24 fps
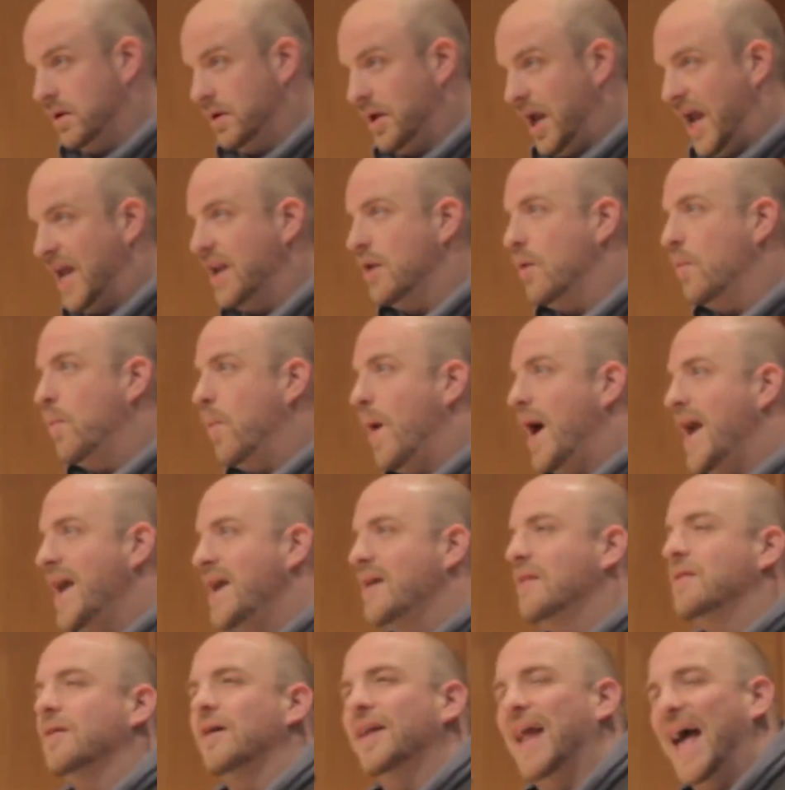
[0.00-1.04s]
in a way
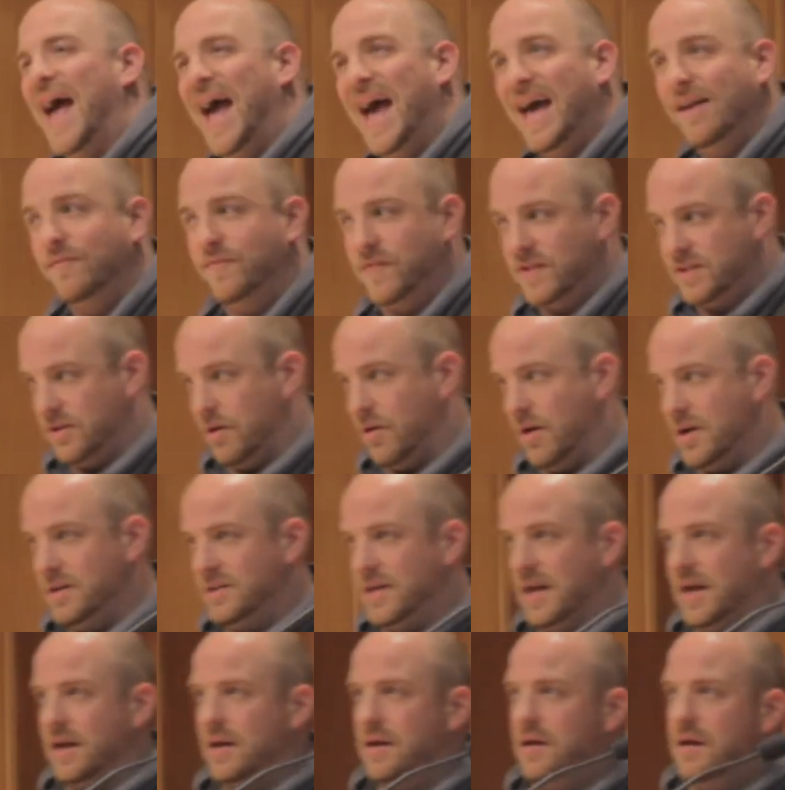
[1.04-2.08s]
that
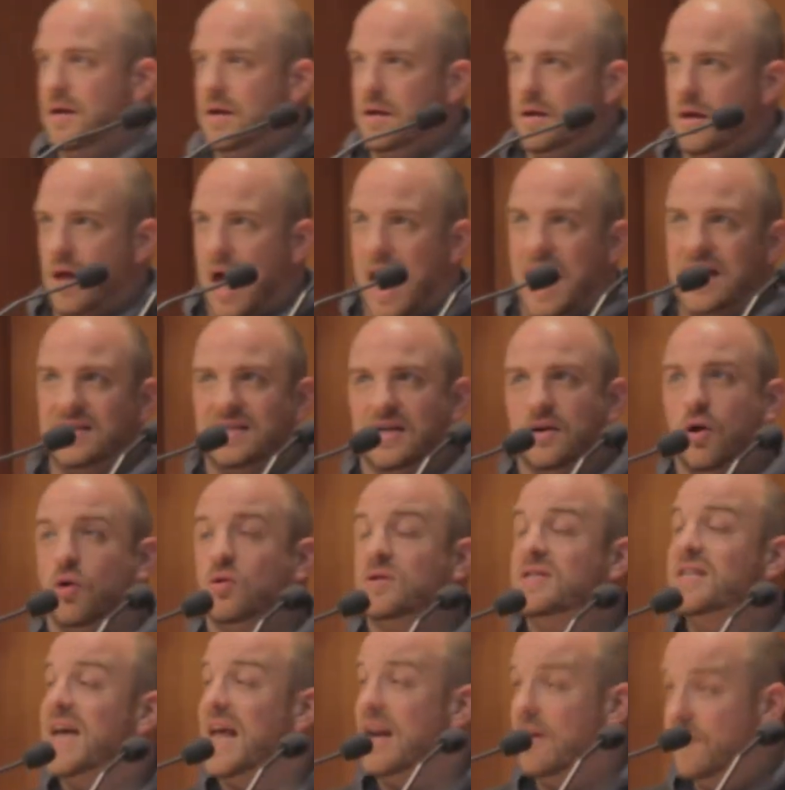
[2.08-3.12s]
advertising, as in
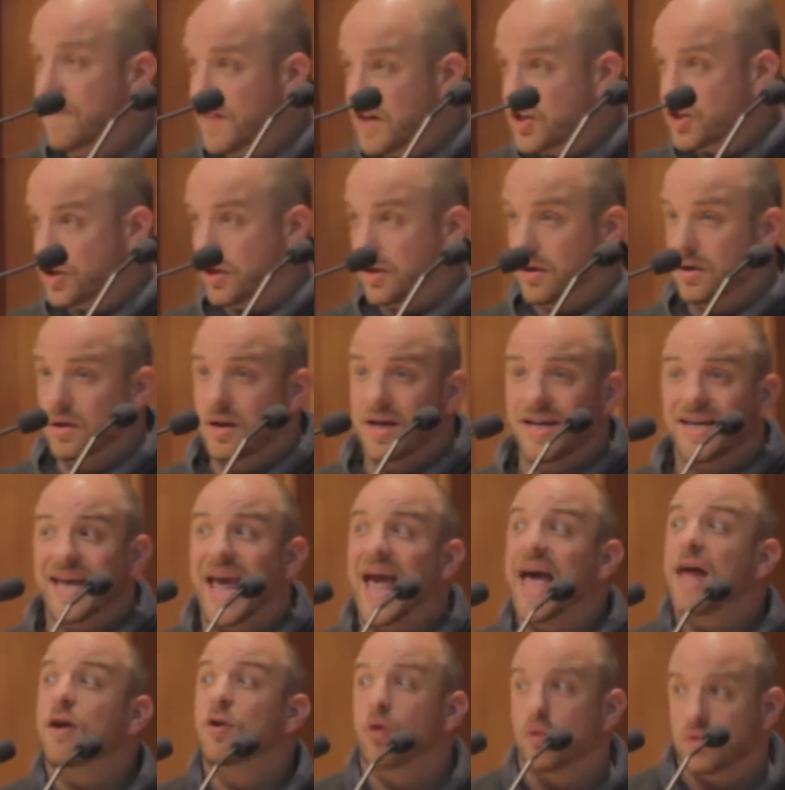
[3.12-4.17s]
on television,
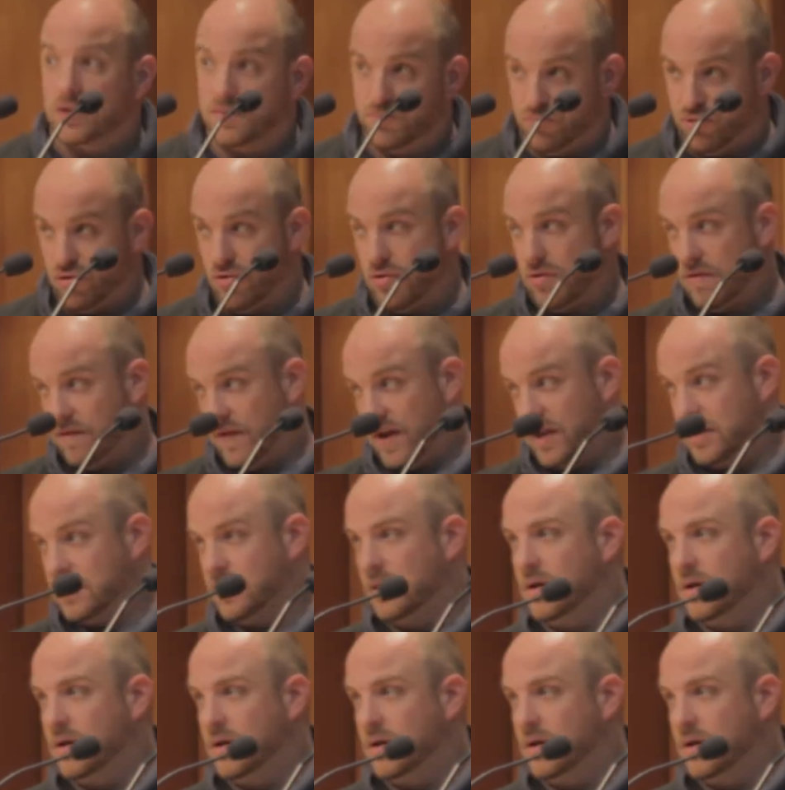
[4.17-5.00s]
cannot prove it.